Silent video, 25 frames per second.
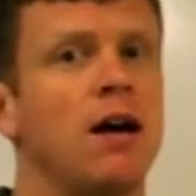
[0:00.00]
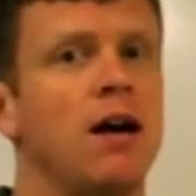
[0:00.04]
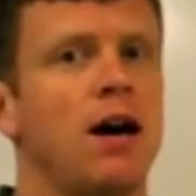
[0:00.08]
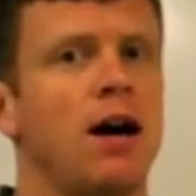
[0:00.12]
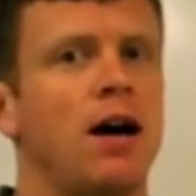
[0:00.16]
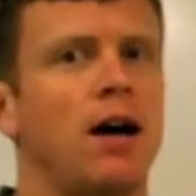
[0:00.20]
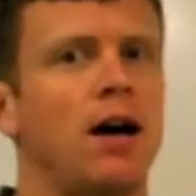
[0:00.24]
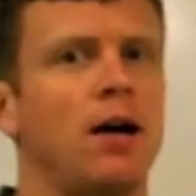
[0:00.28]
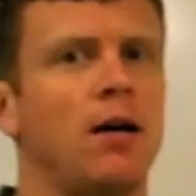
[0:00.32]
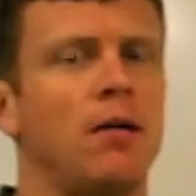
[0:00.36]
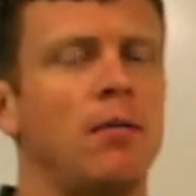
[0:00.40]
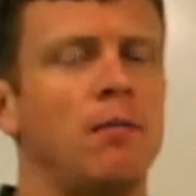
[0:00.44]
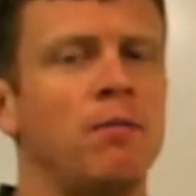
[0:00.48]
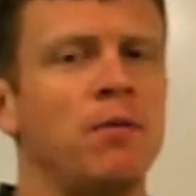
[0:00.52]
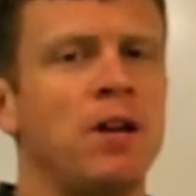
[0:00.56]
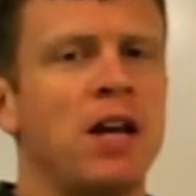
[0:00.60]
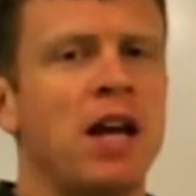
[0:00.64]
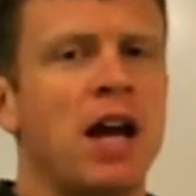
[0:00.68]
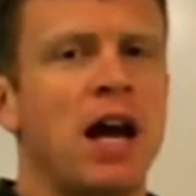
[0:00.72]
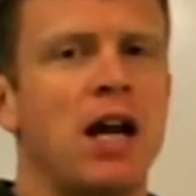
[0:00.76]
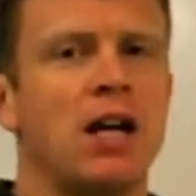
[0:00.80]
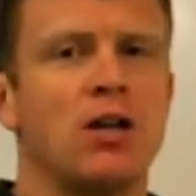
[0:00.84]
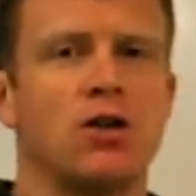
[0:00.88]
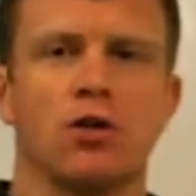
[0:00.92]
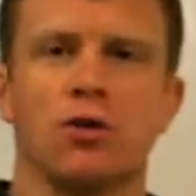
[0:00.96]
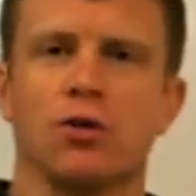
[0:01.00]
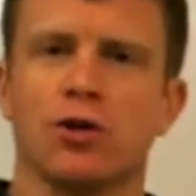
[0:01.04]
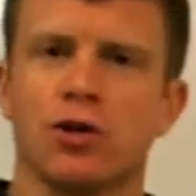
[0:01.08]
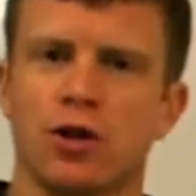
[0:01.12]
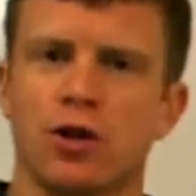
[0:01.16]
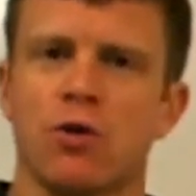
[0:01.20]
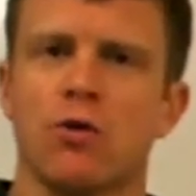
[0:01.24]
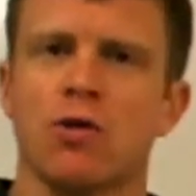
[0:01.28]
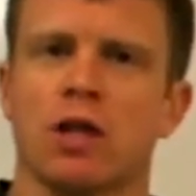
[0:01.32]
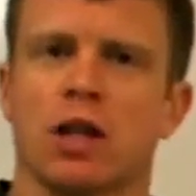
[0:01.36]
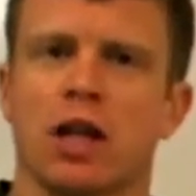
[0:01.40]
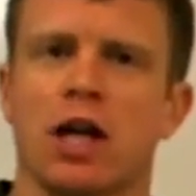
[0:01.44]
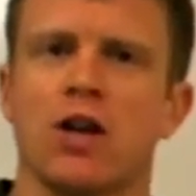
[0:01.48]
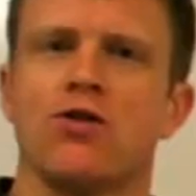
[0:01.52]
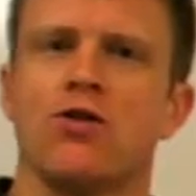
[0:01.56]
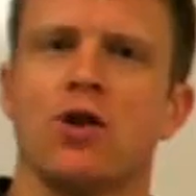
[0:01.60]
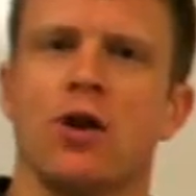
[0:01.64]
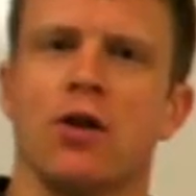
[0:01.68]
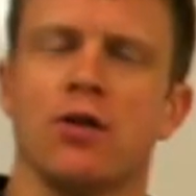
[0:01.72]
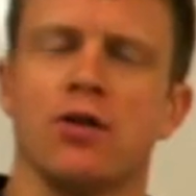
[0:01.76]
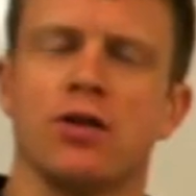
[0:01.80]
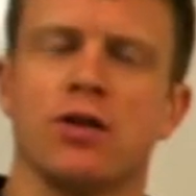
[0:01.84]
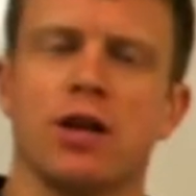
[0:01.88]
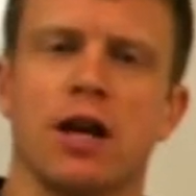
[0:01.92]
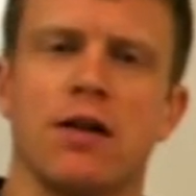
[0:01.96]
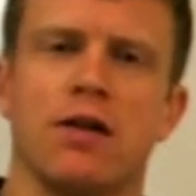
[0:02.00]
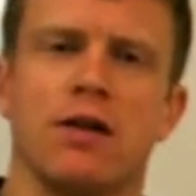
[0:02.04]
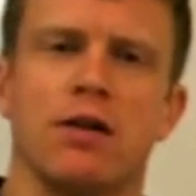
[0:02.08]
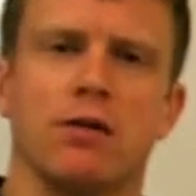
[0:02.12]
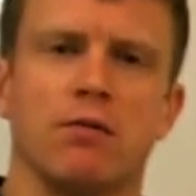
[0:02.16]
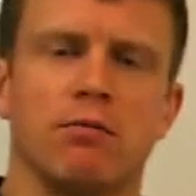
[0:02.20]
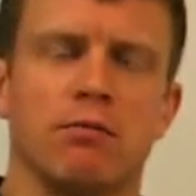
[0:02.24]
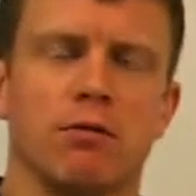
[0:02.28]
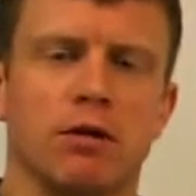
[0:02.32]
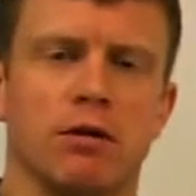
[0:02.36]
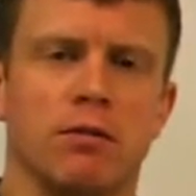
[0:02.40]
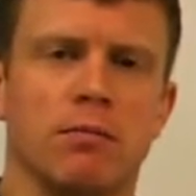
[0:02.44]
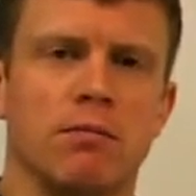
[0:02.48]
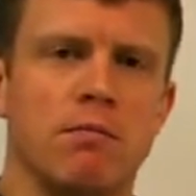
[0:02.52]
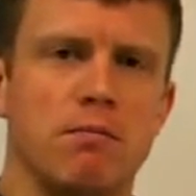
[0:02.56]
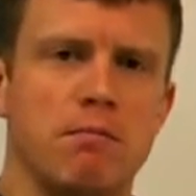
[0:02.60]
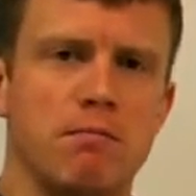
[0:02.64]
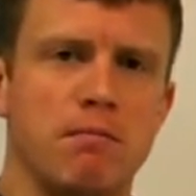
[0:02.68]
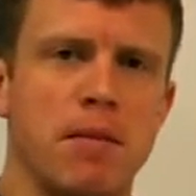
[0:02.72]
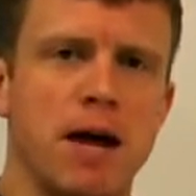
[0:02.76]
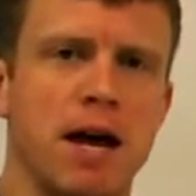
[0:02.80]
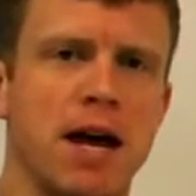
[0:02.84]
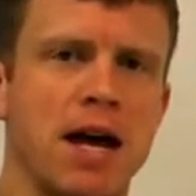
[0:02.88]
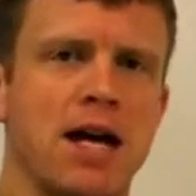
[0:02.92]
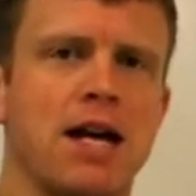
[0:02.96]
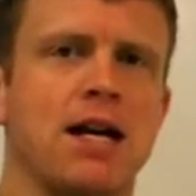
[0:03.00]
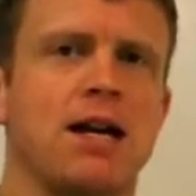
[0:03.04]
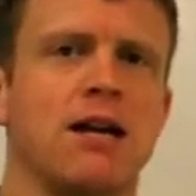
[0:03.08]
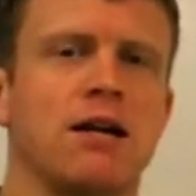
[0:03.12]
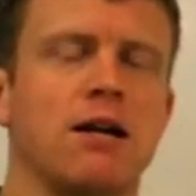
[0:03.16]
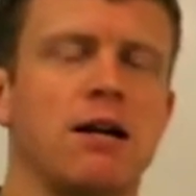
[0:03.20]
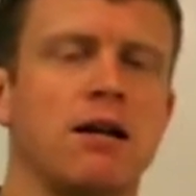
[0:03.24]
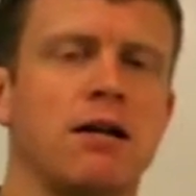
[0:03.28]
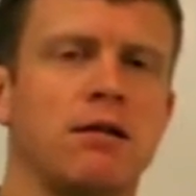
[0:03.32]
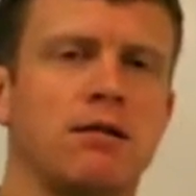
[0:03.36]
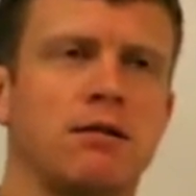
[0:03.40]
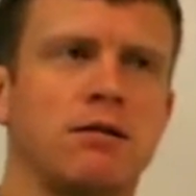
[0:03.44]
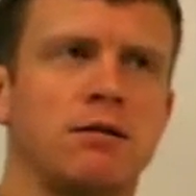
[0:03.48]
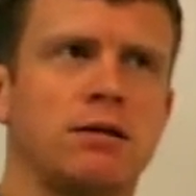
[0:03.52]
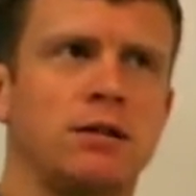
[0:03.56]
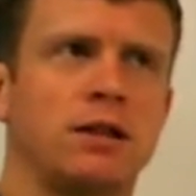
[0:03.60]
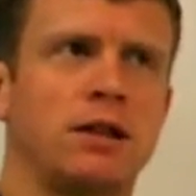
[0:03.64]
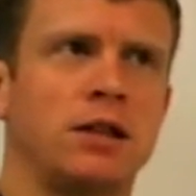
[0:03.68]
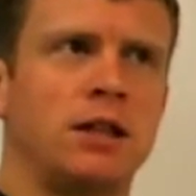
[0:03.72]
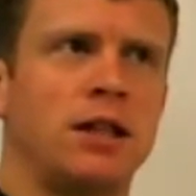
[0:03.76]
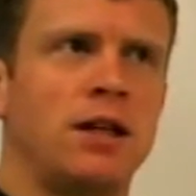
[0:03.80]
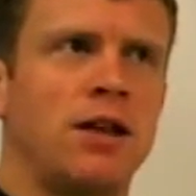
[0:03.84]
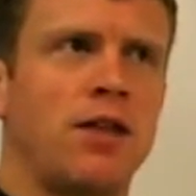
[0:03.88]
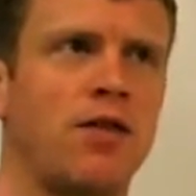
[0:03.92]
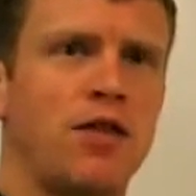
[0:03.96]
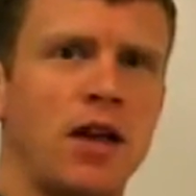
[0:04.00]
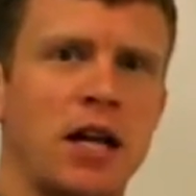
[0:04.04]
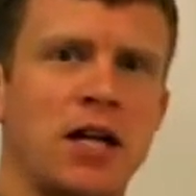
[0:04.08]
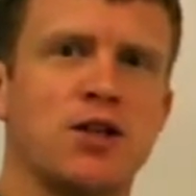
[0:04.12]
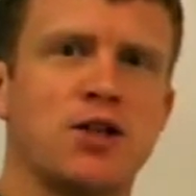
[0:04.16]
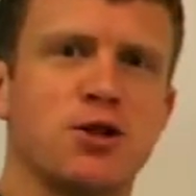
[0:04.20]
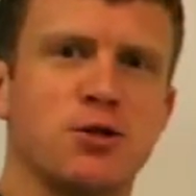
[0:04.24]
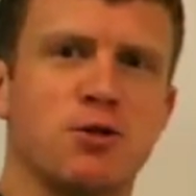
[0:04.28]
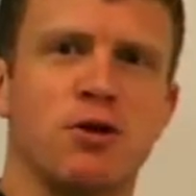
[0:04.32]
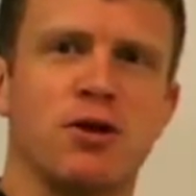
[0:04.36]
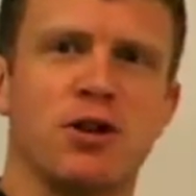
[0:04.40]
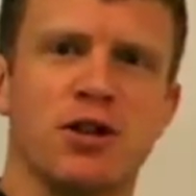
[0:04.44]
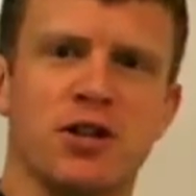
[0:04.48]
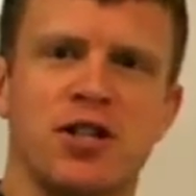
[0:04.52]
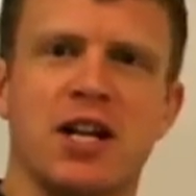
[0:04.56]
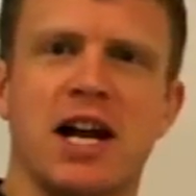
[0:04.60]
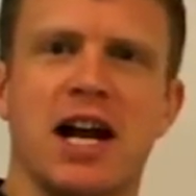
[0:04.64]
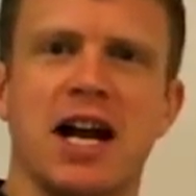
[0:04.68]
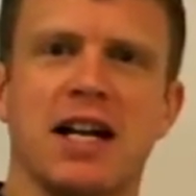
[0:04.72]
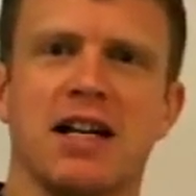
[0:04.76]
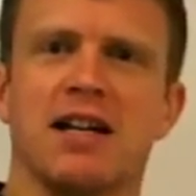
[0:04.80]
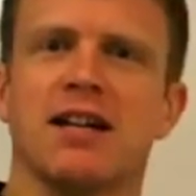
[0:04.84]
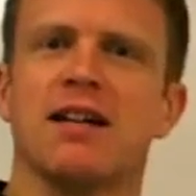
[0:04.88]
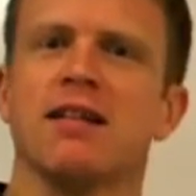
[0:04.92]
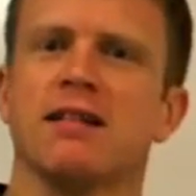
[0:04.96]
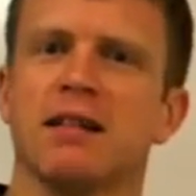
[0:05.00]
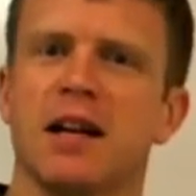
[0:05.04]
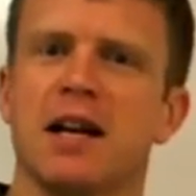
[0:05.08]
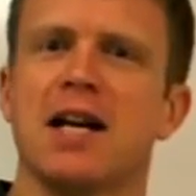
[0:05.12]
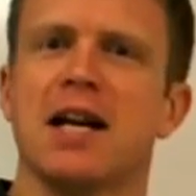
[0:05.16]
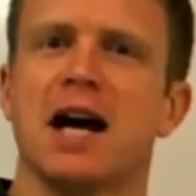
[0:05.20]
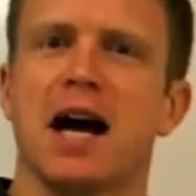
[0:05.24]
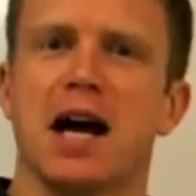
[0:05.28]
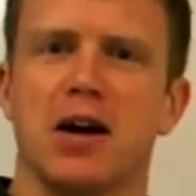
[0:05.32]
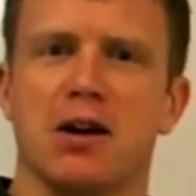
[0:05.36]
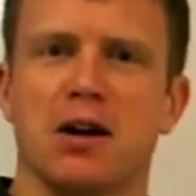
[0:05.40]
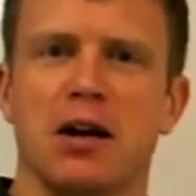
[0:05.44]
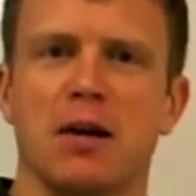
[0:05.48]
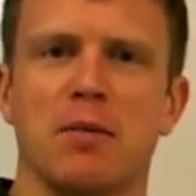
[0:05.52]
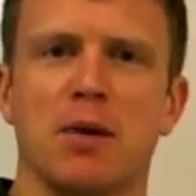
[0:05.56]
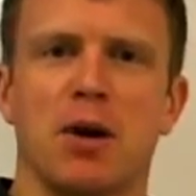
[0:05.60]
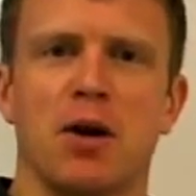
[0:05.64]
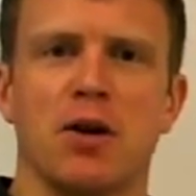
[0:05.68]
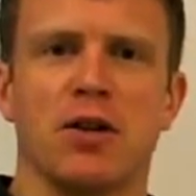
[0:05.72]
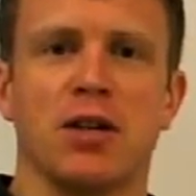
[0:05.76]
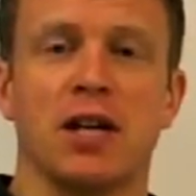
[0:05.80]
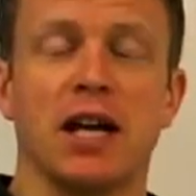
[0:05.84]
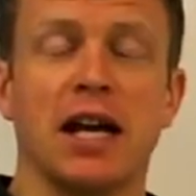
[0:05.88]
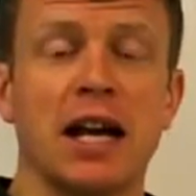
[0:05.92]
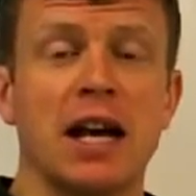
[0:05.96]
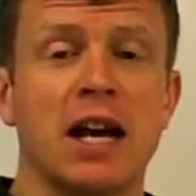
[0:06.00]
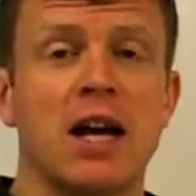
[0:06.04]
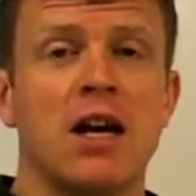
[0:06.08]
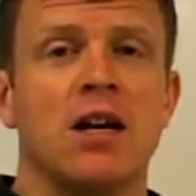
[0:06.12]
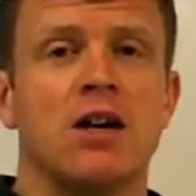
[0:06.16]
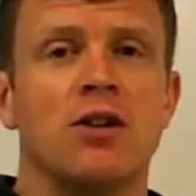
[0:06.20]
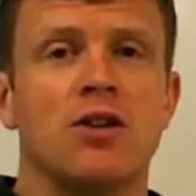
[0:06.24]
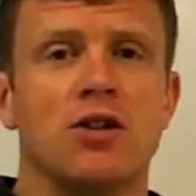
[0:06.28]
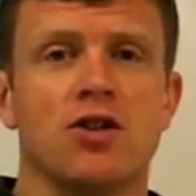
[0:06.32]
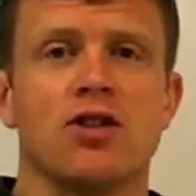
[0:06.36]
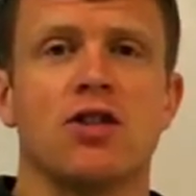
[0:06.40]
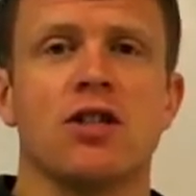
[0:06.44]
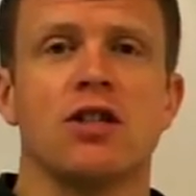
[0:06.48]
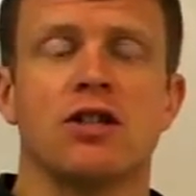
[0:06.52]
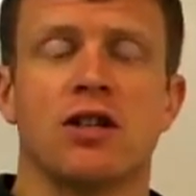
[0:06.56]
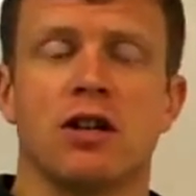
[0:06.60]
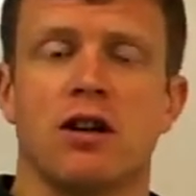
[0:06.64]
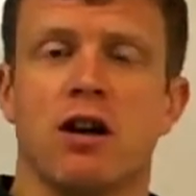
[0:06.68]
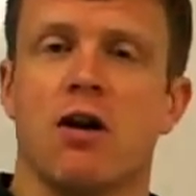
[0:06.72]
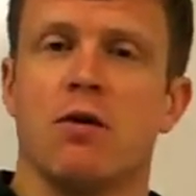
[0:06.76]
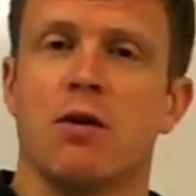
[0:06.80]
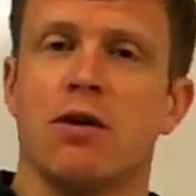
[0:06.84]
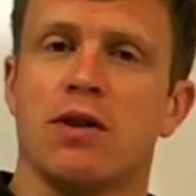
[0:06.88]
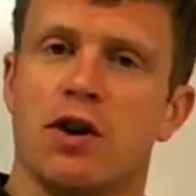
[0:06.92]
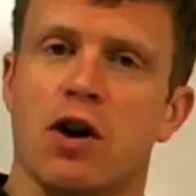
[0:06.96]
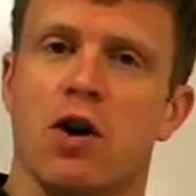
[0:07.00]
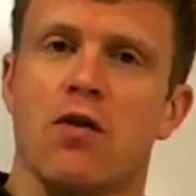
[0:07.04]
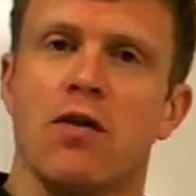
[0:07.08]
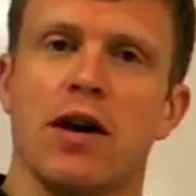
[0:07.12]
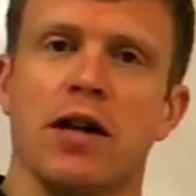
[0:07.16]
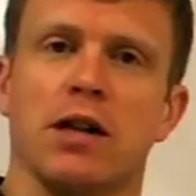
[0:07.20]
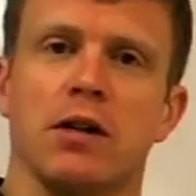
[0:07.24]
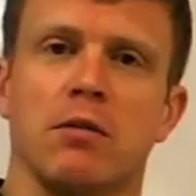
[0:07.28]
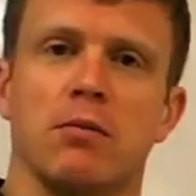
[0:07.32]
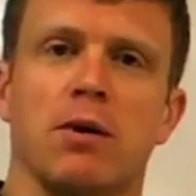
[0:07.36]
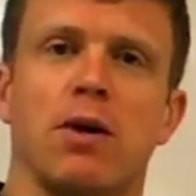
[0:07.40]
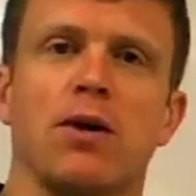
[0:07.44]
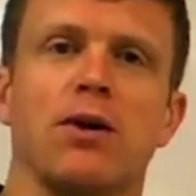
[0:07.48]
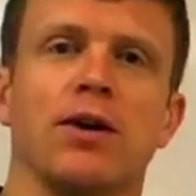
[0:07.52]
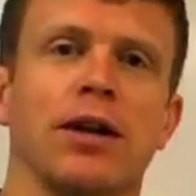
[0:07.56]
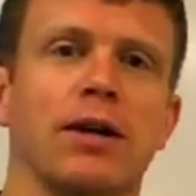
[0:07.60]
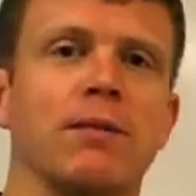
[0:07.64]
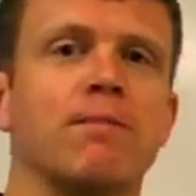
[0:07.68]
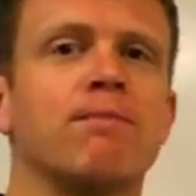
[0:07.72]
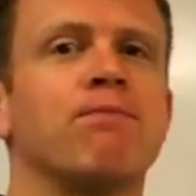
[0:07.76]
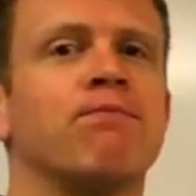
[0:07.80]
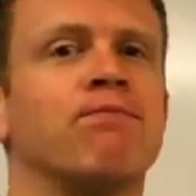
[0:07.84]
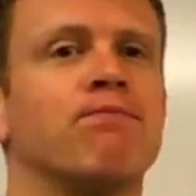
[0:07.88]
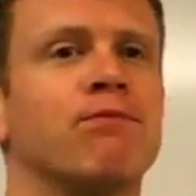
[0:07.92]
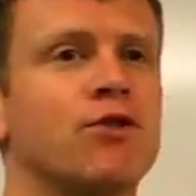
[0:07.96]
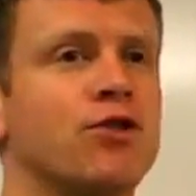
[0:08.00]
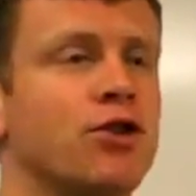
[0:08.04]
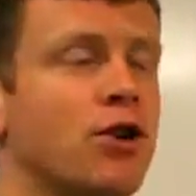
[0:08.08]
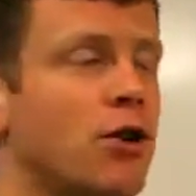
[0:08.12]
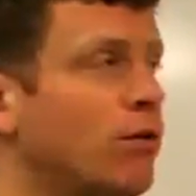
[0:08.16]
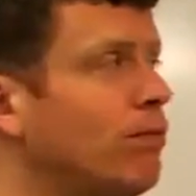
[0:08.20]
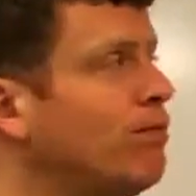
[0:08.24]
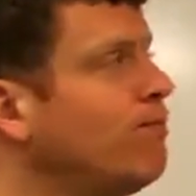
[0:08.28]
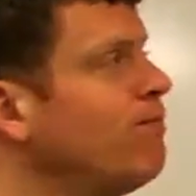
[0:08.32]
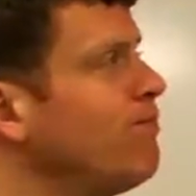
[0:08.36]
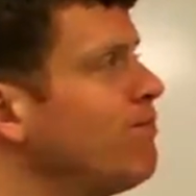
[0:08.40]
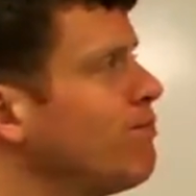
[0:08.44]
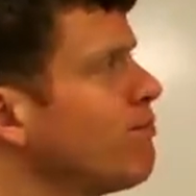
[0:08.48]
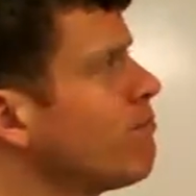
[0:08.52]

And it's all to do with electrons. They're the main thing to understand in ionic bonding, just as they are with covalent bonding. So